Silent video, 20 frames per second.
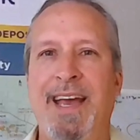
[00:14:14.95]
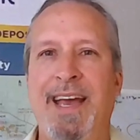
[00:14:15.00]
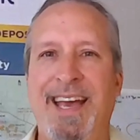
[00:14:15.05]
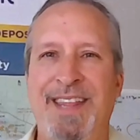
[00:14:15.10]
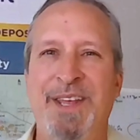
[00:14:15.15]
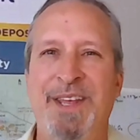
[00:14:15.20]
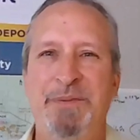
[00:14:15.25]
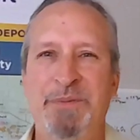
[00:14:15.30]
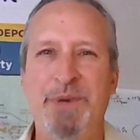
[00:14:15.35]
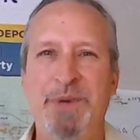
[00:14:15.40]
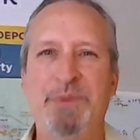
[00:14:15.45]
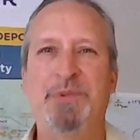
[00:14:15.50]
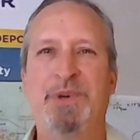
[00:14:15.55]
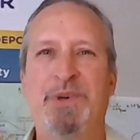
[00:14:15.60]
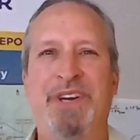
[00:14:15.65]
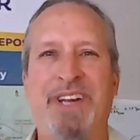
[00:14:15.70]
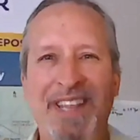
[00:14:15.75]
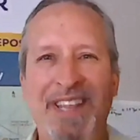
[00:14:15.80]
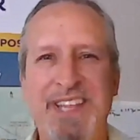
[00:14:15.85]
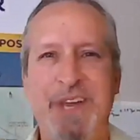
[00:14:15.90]
And then when
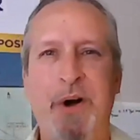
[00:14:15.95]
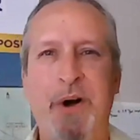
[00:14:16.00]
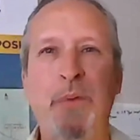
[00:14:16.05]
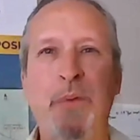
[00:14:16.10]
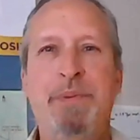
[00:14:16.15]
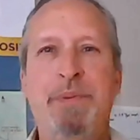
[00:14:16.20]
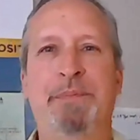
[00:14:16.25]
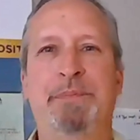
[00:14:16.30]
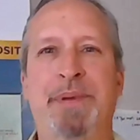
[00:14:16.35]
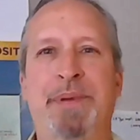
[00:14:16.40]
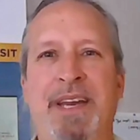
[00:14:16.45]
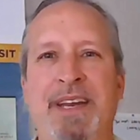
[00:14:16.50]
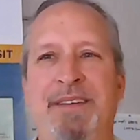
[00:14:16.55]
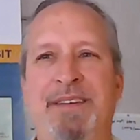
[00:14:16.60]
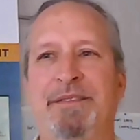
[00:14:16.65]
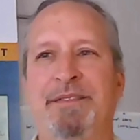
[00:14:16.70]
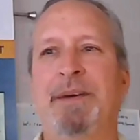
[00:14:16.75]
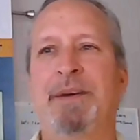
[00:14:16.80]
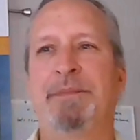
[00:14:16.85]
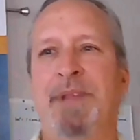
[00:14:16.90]
we're in the open pit
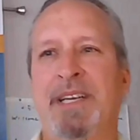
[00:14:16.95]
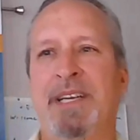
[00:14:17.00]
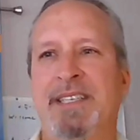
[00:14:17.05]
environment,